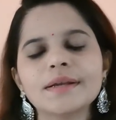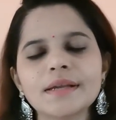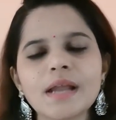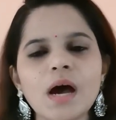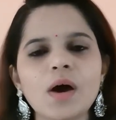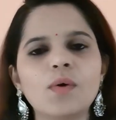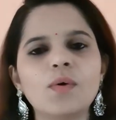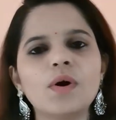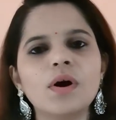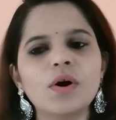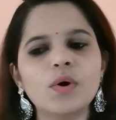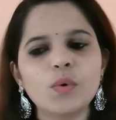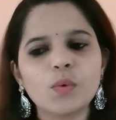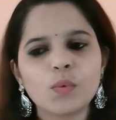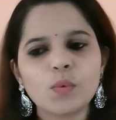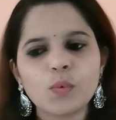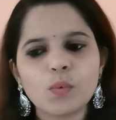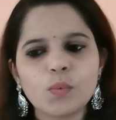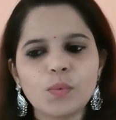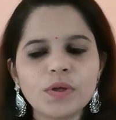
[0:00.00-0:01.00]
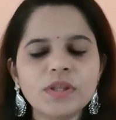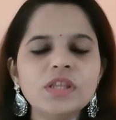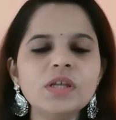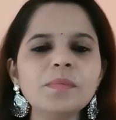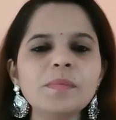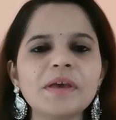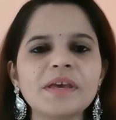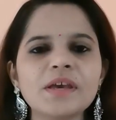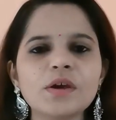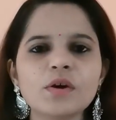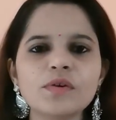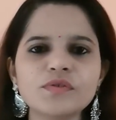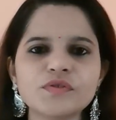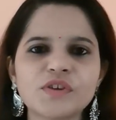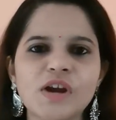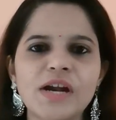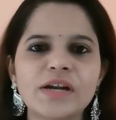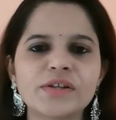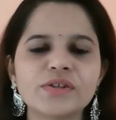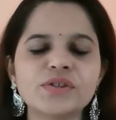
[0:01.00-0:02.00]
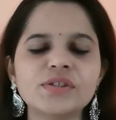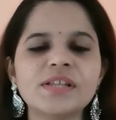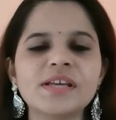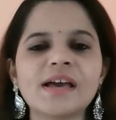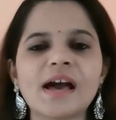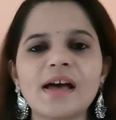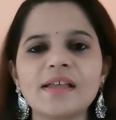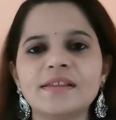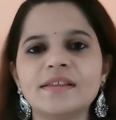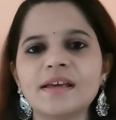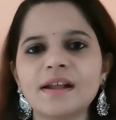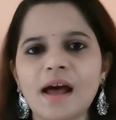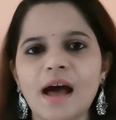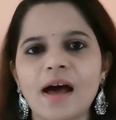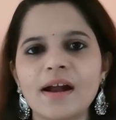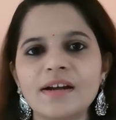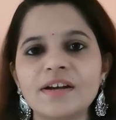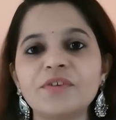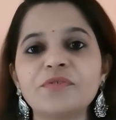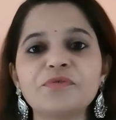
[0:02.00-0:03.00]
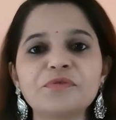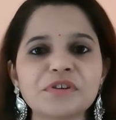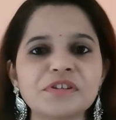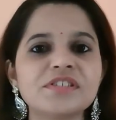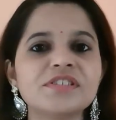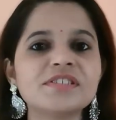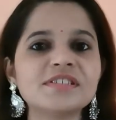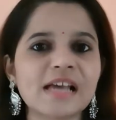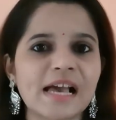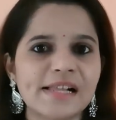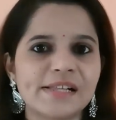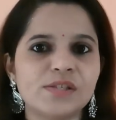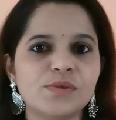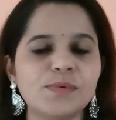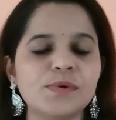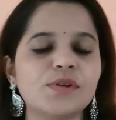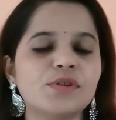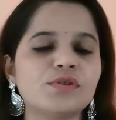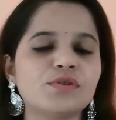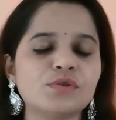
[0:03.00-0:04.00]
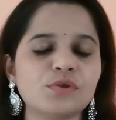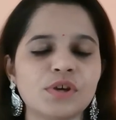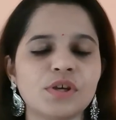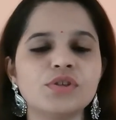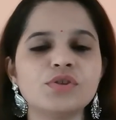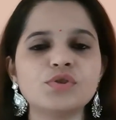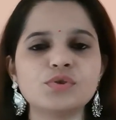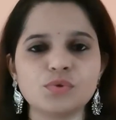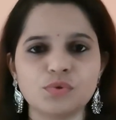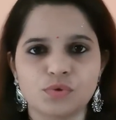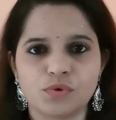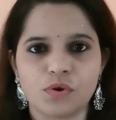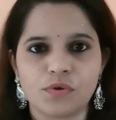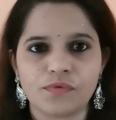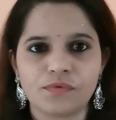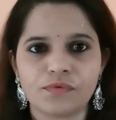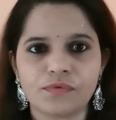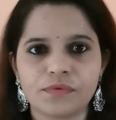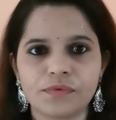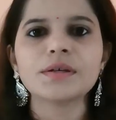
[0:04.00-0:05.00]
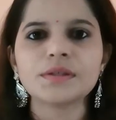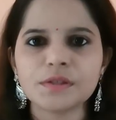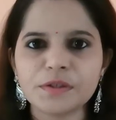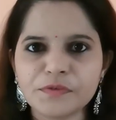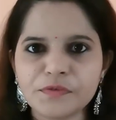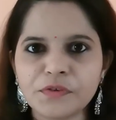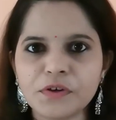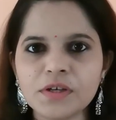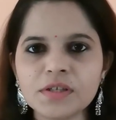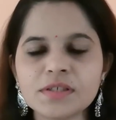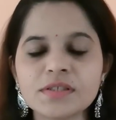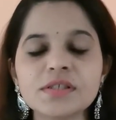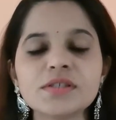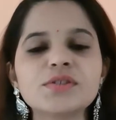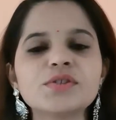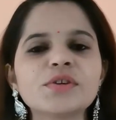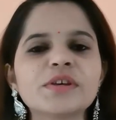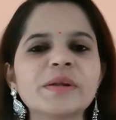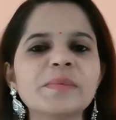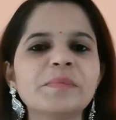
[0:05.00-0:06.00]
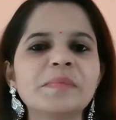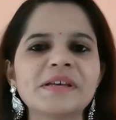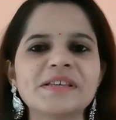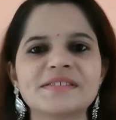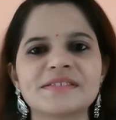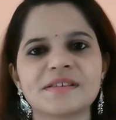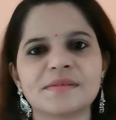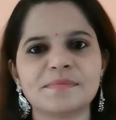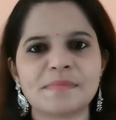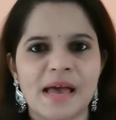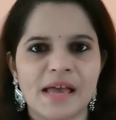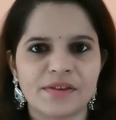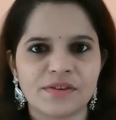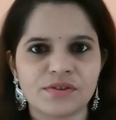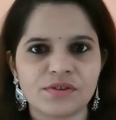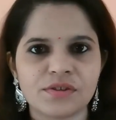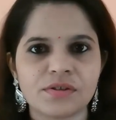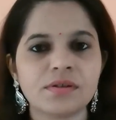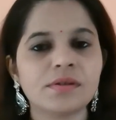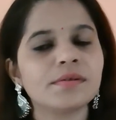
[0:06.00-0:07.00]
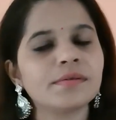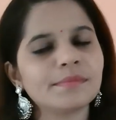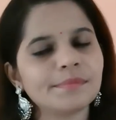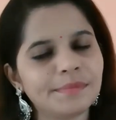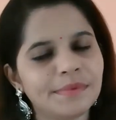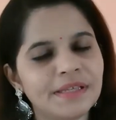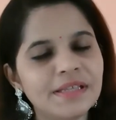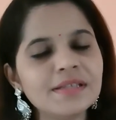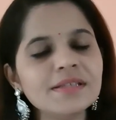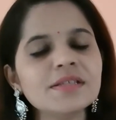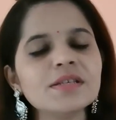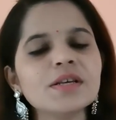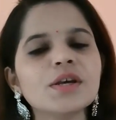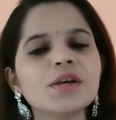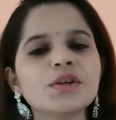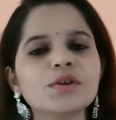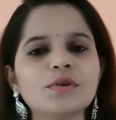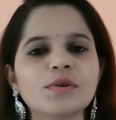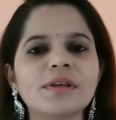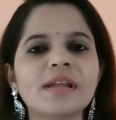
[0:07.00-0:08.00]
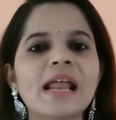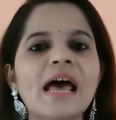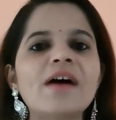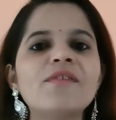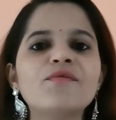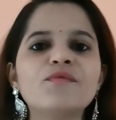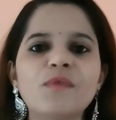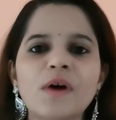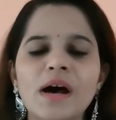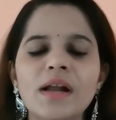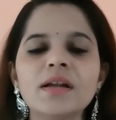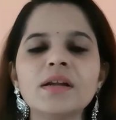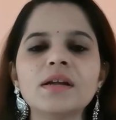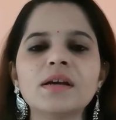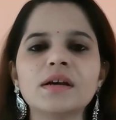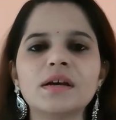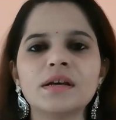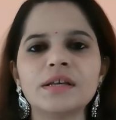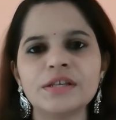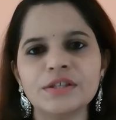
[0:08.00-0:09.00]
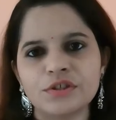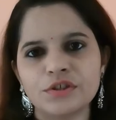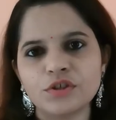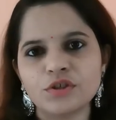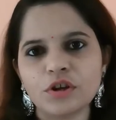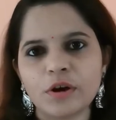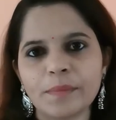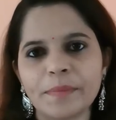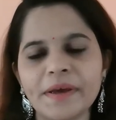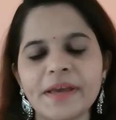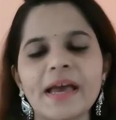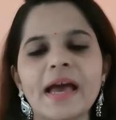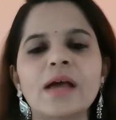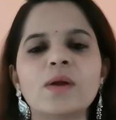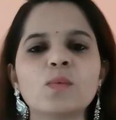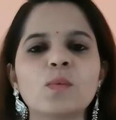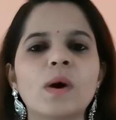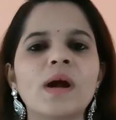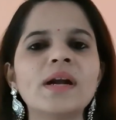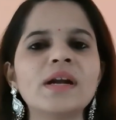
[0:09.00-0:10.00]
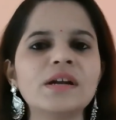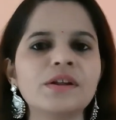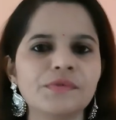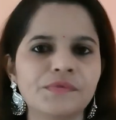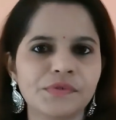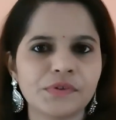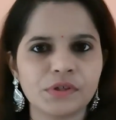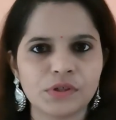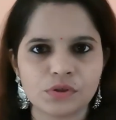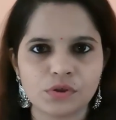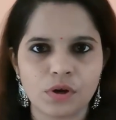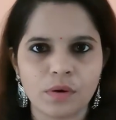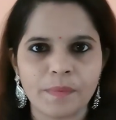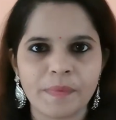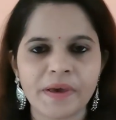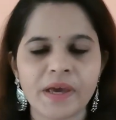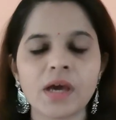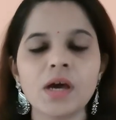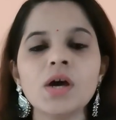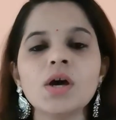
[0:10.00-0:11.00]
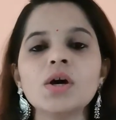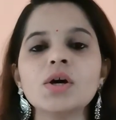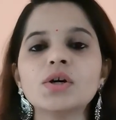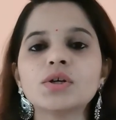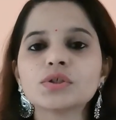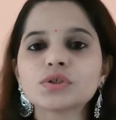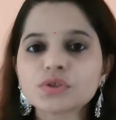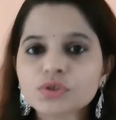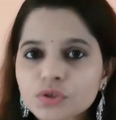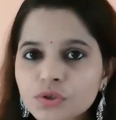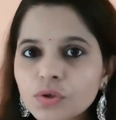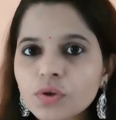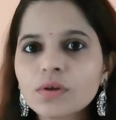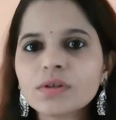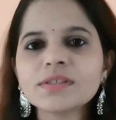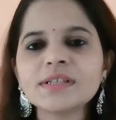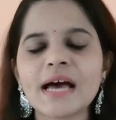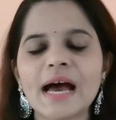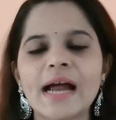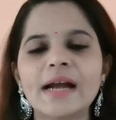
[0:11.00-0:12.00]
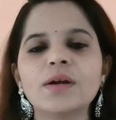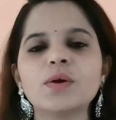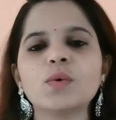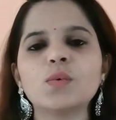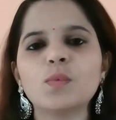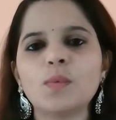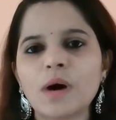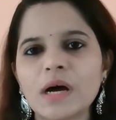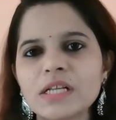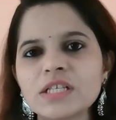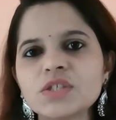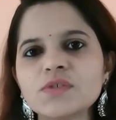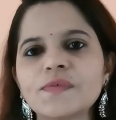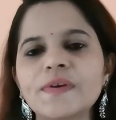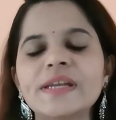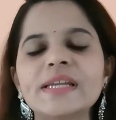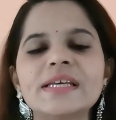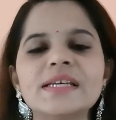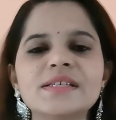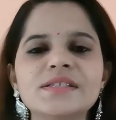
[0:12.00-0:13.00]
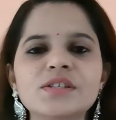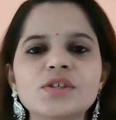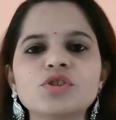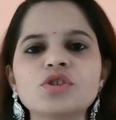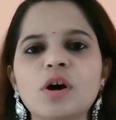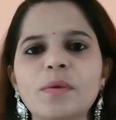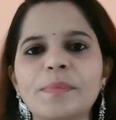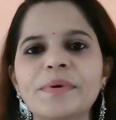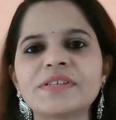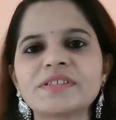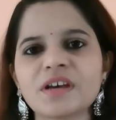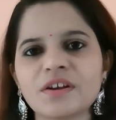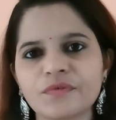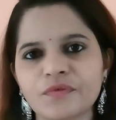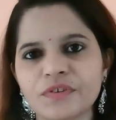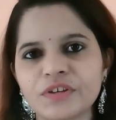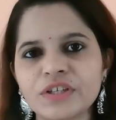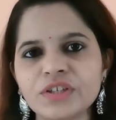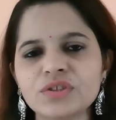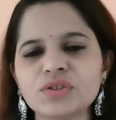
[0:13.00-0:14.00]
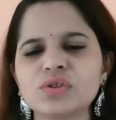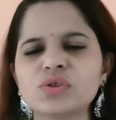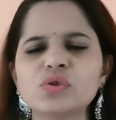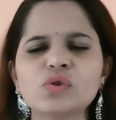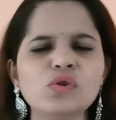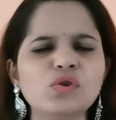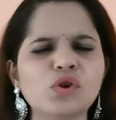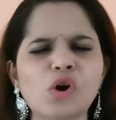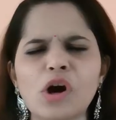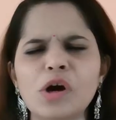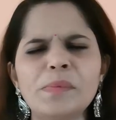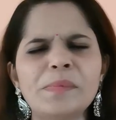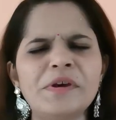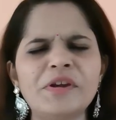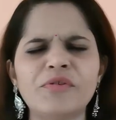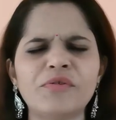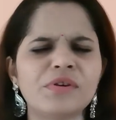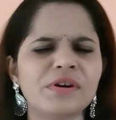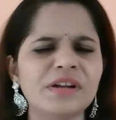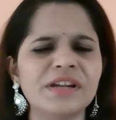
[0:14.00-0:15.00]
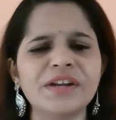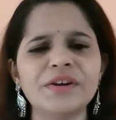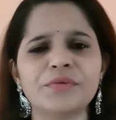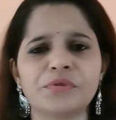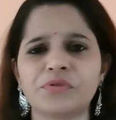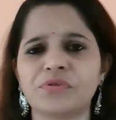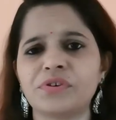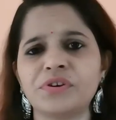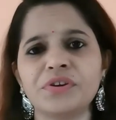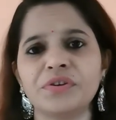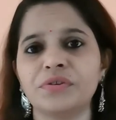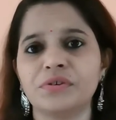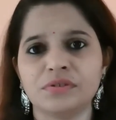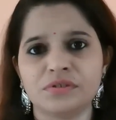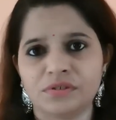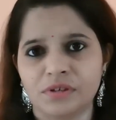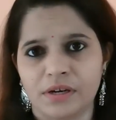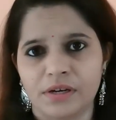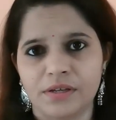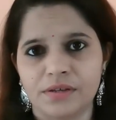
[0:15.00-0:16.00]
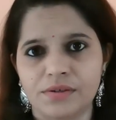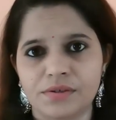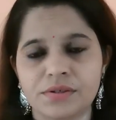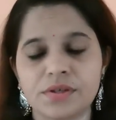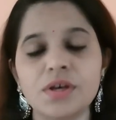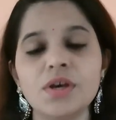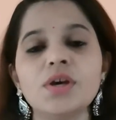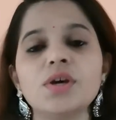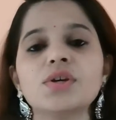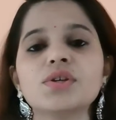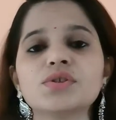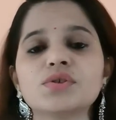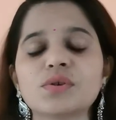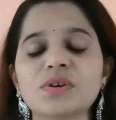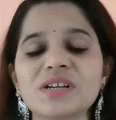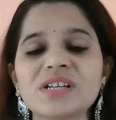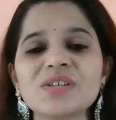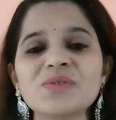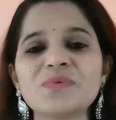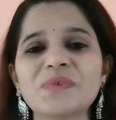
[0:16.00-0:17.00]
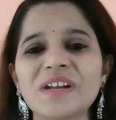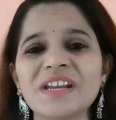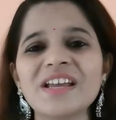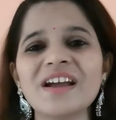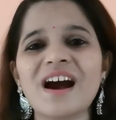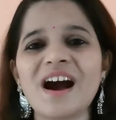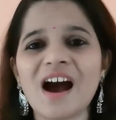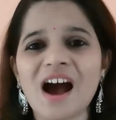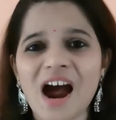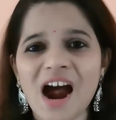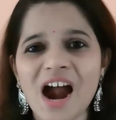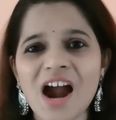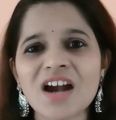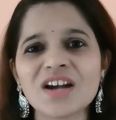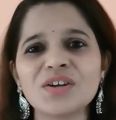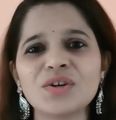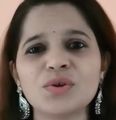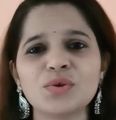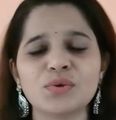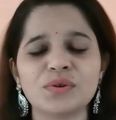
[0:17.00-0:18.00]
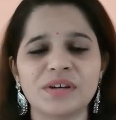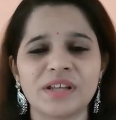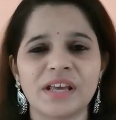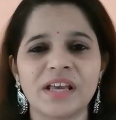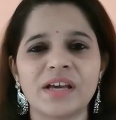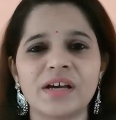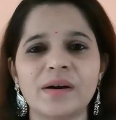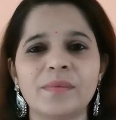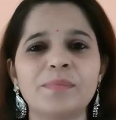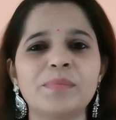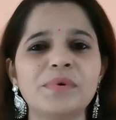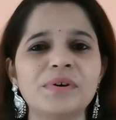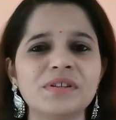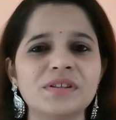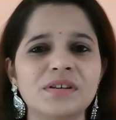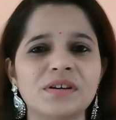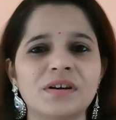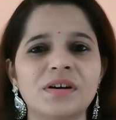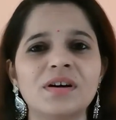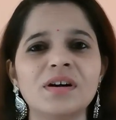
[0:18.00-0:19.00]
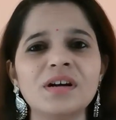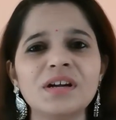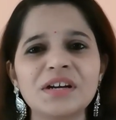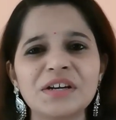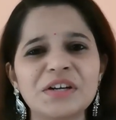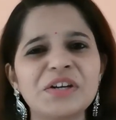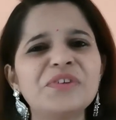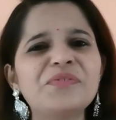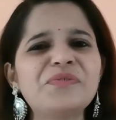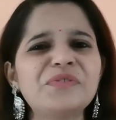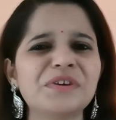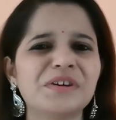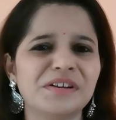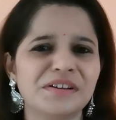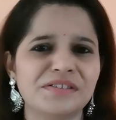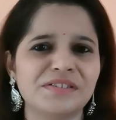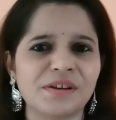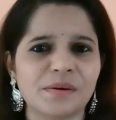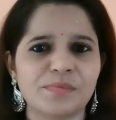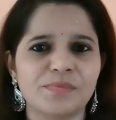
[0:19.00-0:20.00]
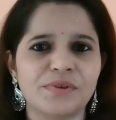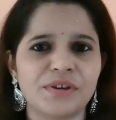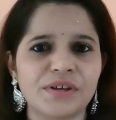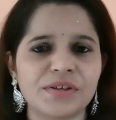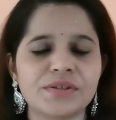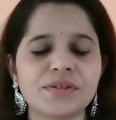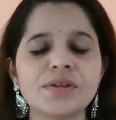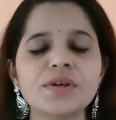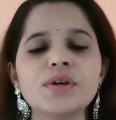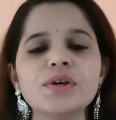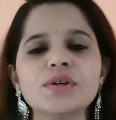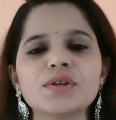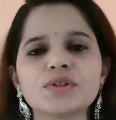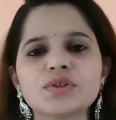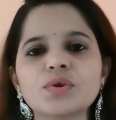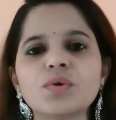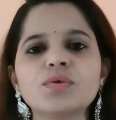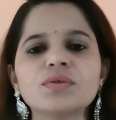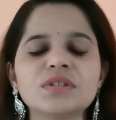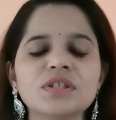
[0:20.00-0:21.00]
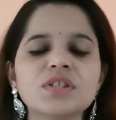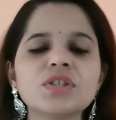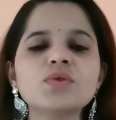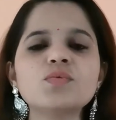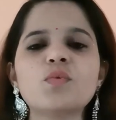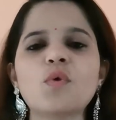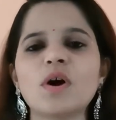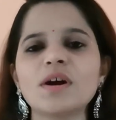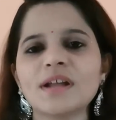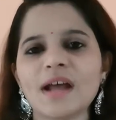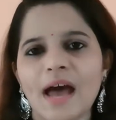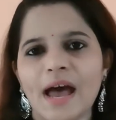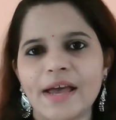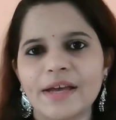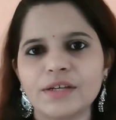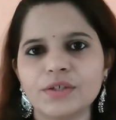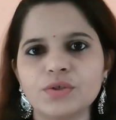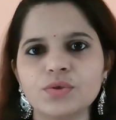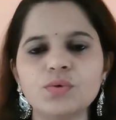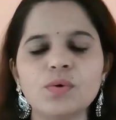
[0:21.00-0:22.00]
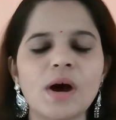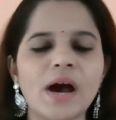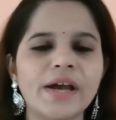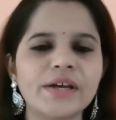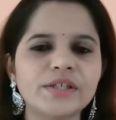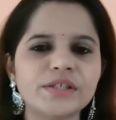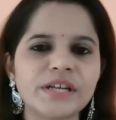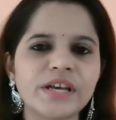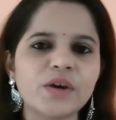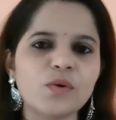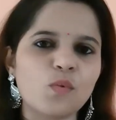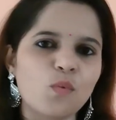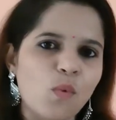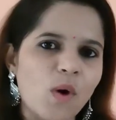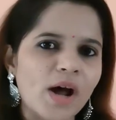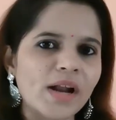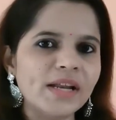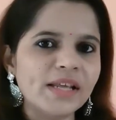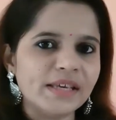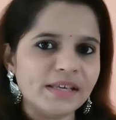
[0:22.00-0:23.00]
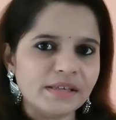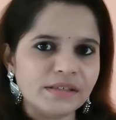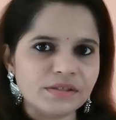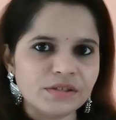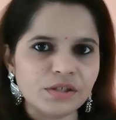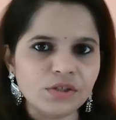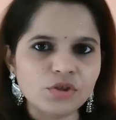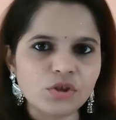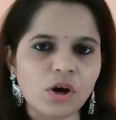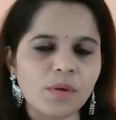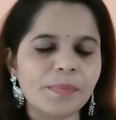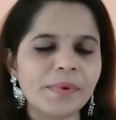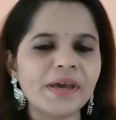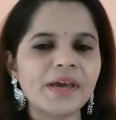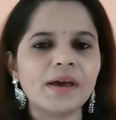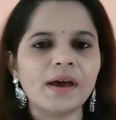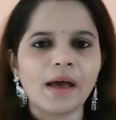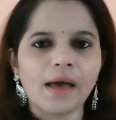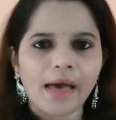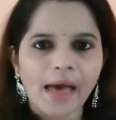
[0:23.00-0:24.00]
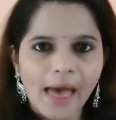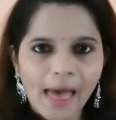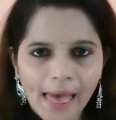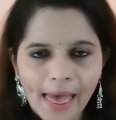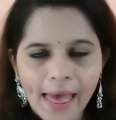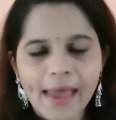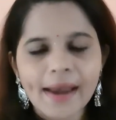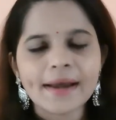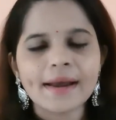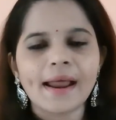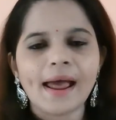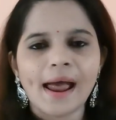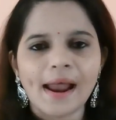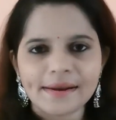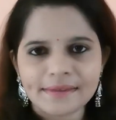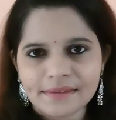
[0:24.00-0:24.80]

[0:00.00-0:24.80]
Now, with the making of strategy, there are different styles which you can choose of. The first is you can mix and match. Means you can have one easy topic and one difficult topic. So that when easy topics are finished, you will not be really interested in your studies. So it is very hard to take up the difficult subjects. So this is what I do. I take one easy topic and